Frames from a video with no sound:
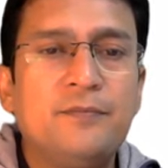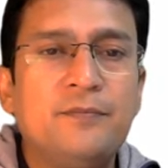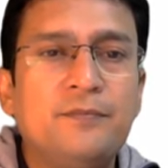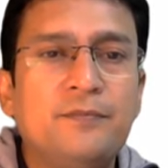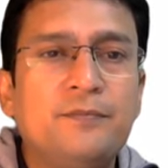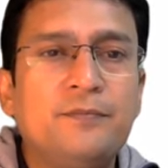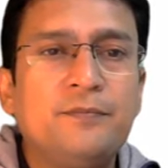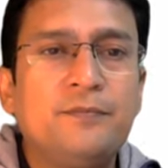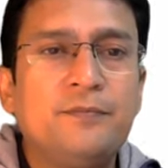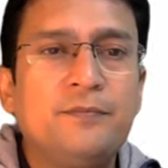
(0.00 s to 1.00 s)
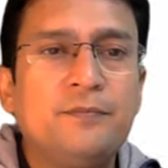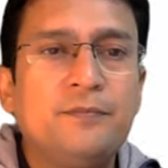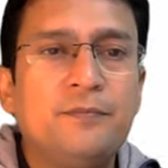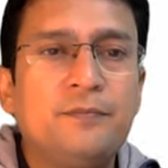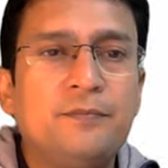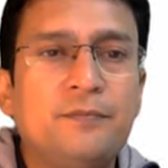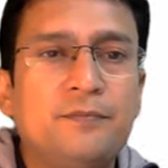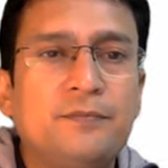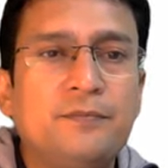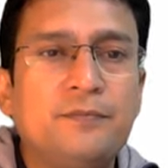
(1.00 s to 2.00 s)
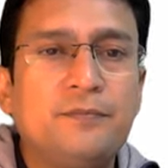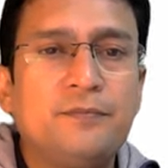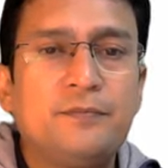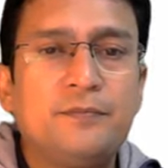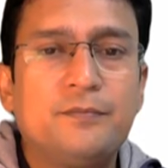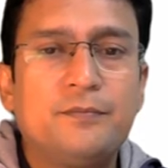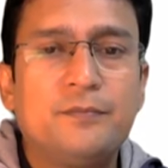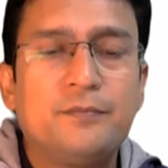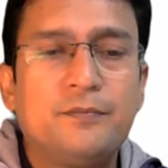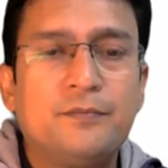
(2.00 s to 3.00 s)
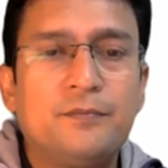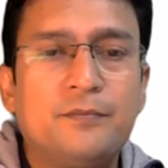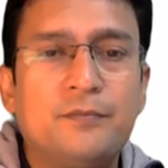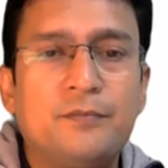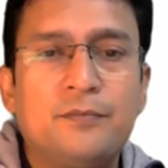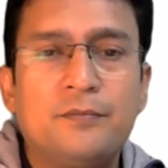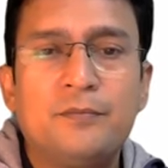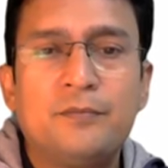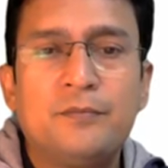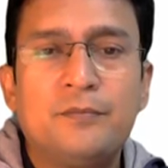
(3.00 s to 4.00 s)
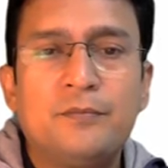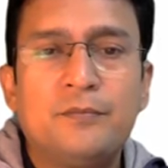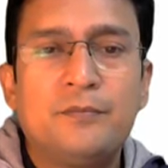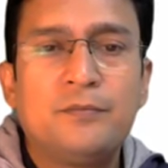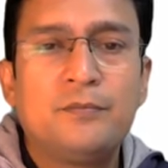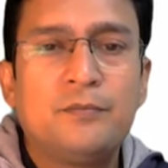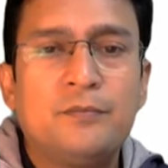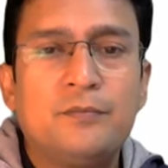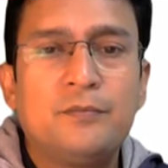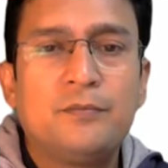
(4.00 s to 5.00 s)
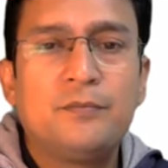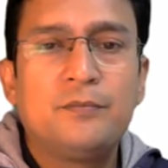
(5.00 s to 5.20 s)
No one is speaking in this clip.